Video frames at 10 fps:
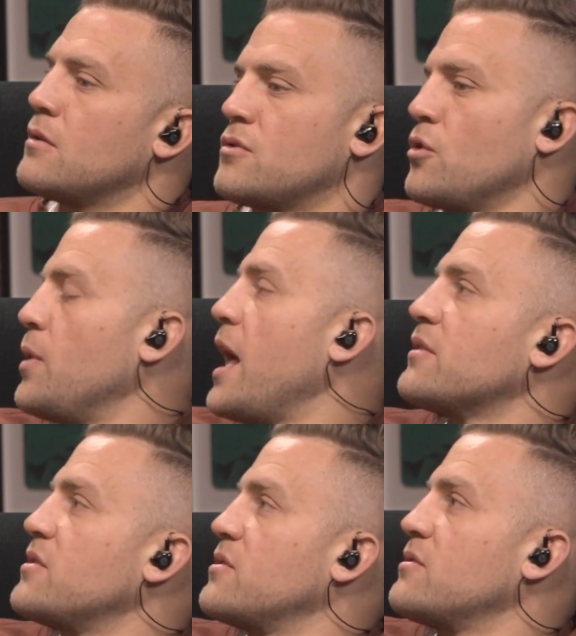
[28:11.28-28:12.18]

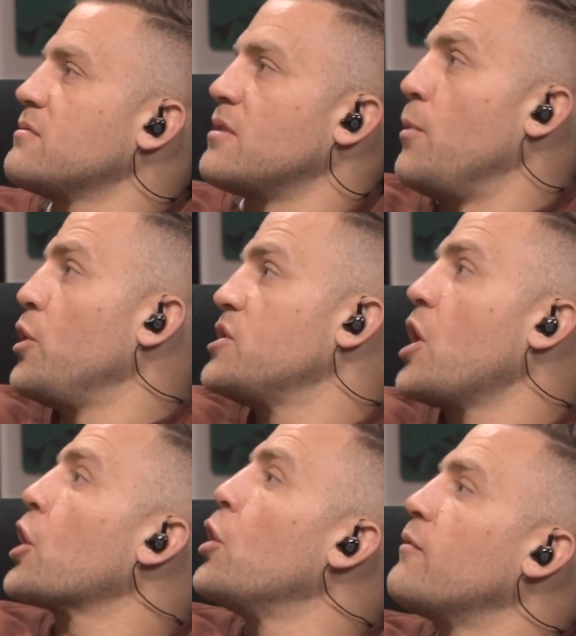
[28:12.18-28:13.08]
the money's got
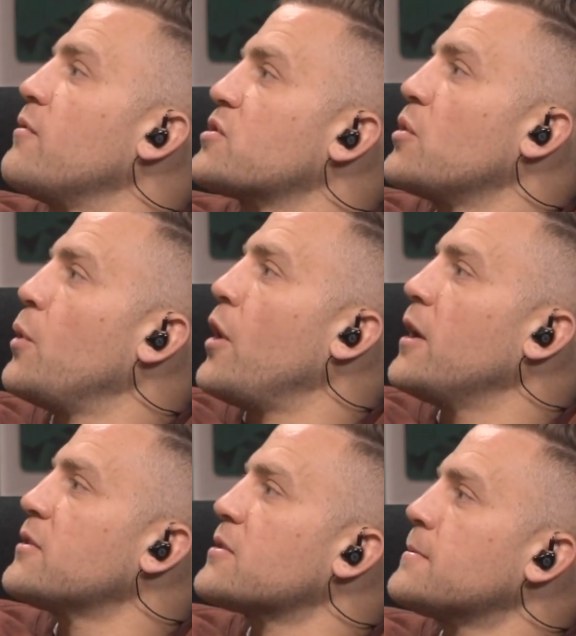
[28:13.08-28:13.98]
to come from somewhere
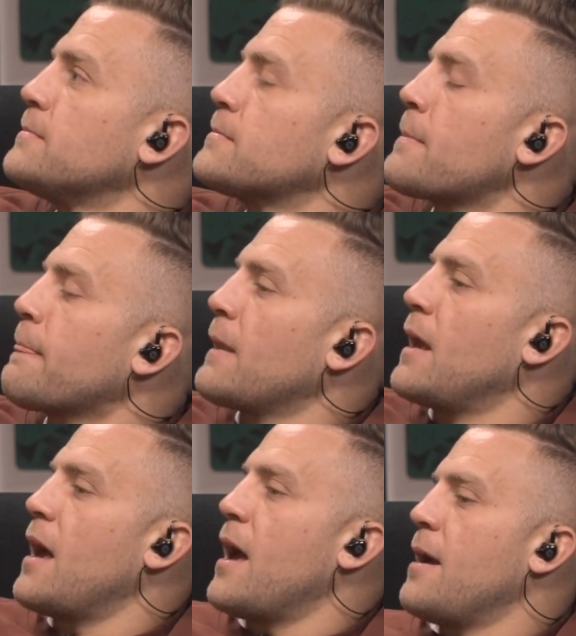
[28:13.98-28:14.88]
else.
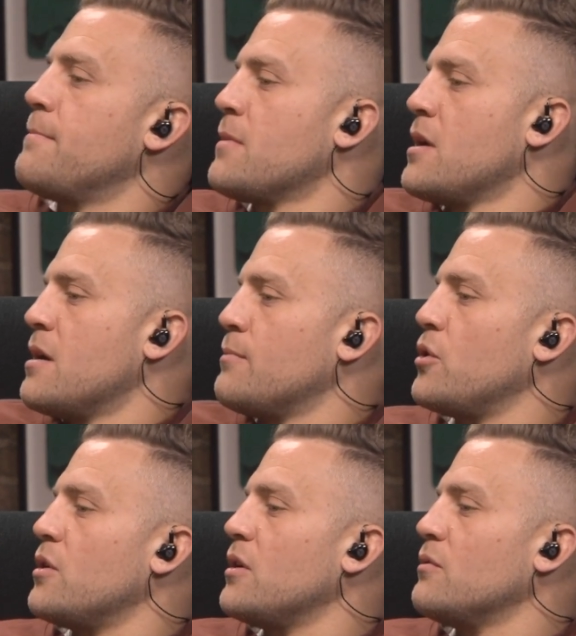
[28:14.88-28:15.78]

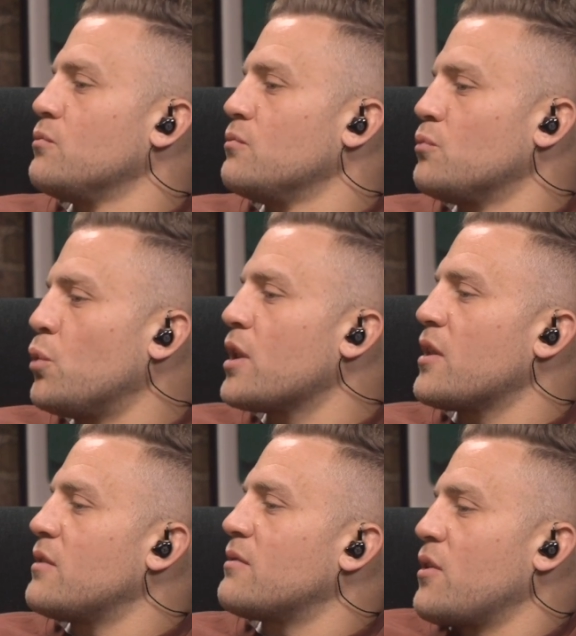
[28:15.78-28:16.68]
But one
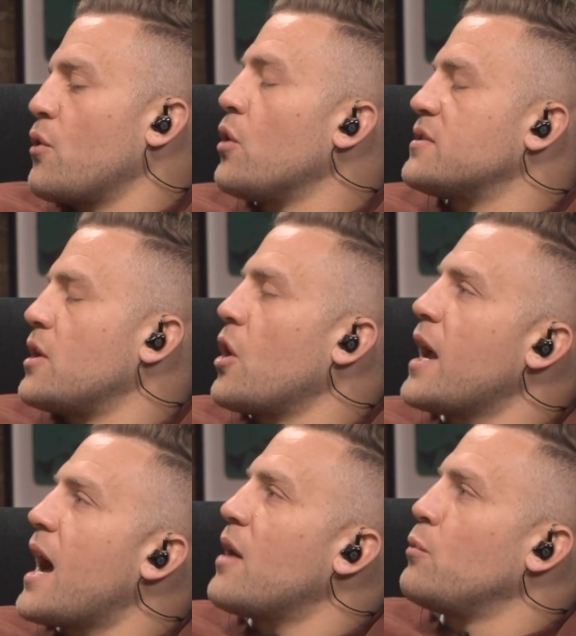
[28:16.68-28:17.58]
of the thoughts that I
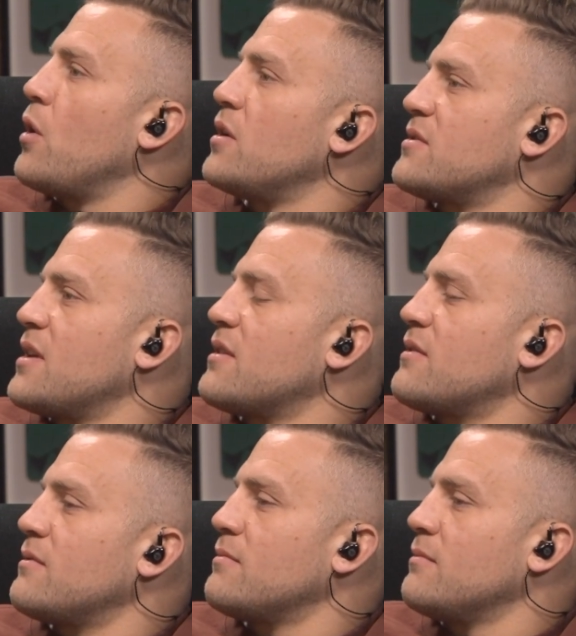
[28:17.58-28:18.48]
had was that
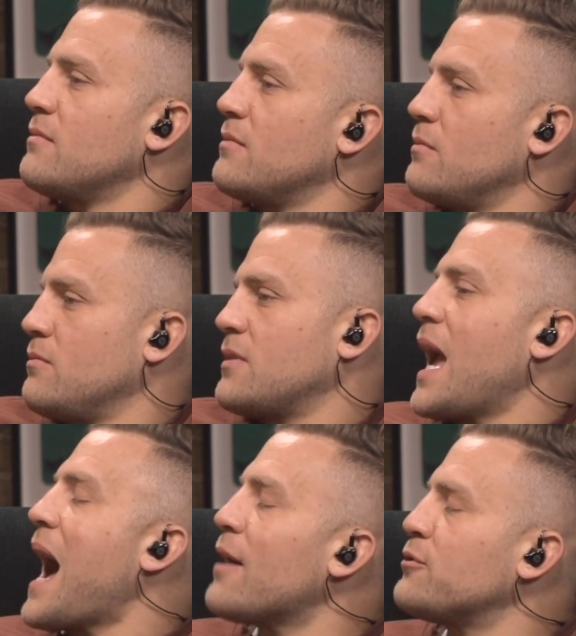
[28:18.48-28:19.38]
they
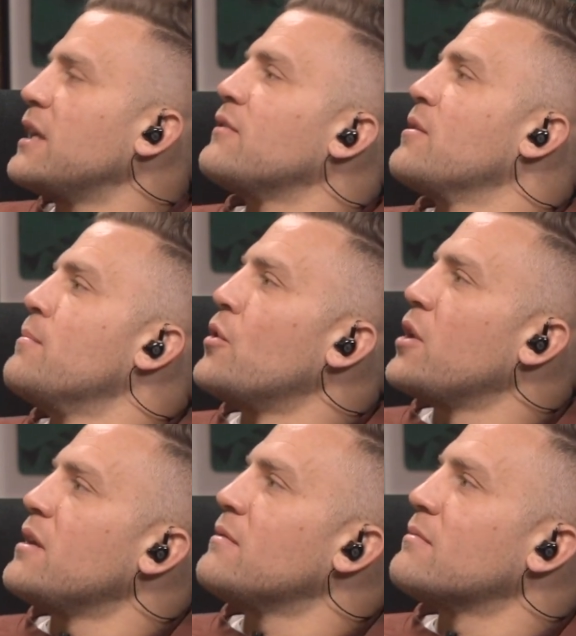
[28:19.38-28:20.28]
have to give the
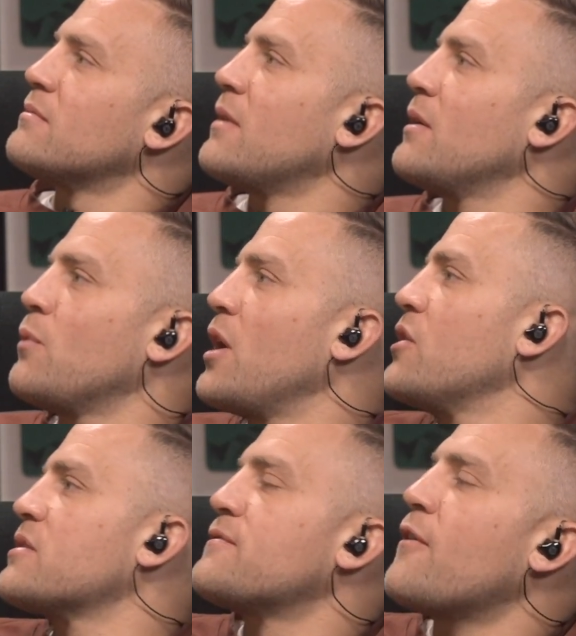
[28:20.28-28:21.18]
money, whether
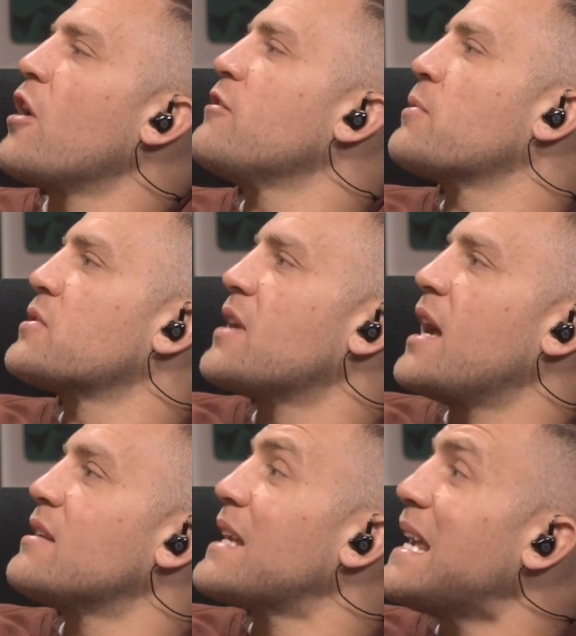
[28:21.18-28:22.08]
it's
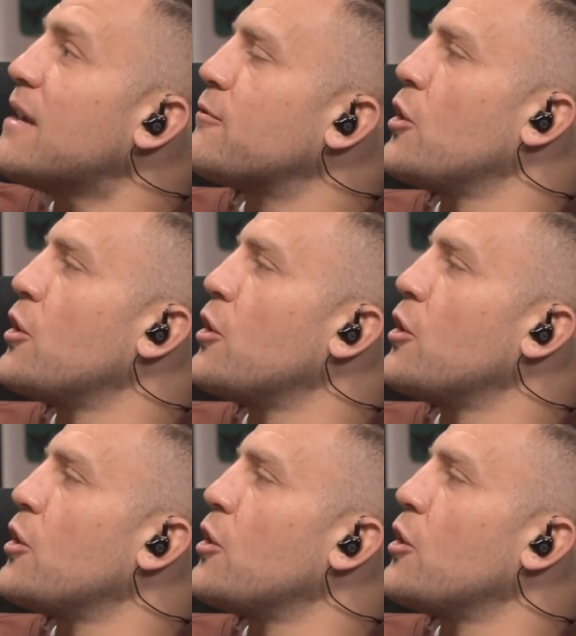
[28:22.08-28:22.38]
5%, if they're